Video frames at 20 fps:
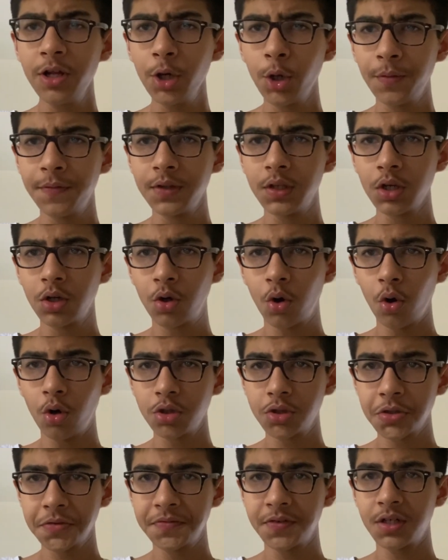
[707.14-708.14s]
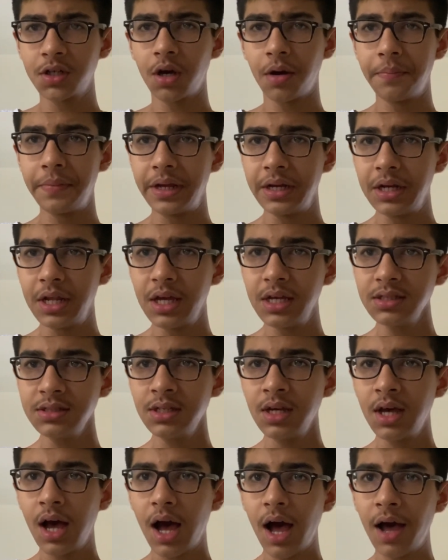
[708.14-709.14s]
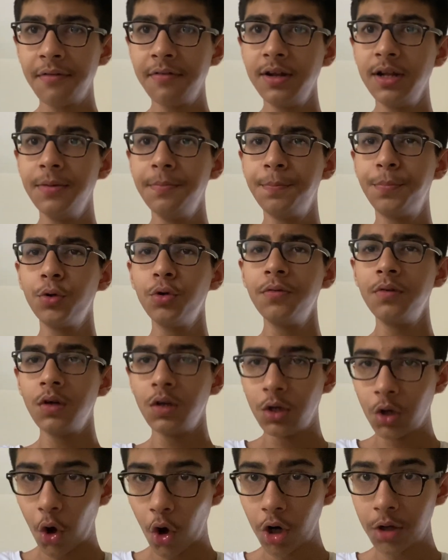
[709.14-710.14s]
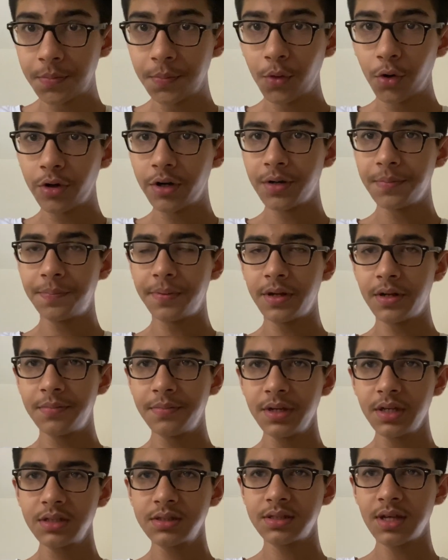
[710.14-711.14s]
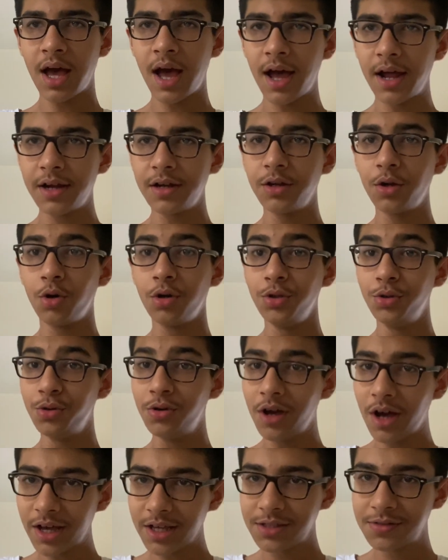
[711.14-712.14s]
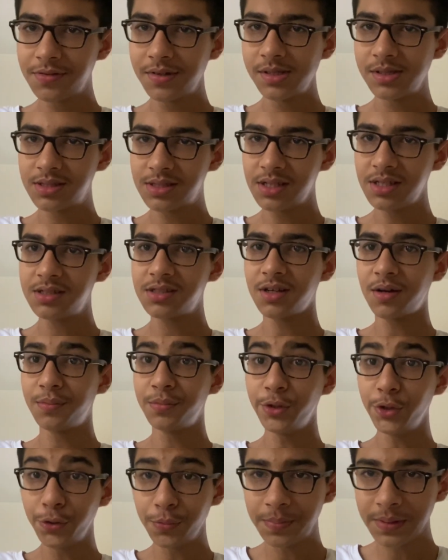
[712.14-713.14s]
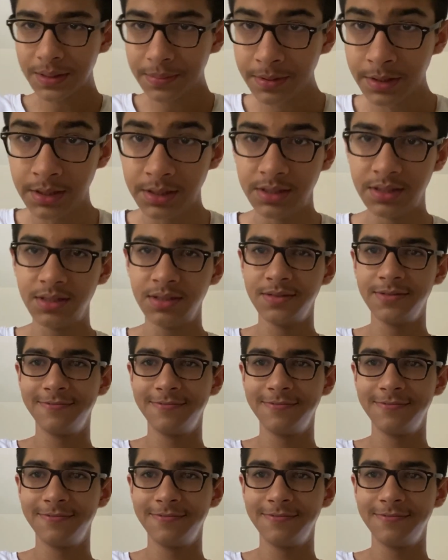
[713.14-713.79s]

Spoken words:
over the course of the coming days I will improve a lot more in pyramids and you guys will see some new PBs.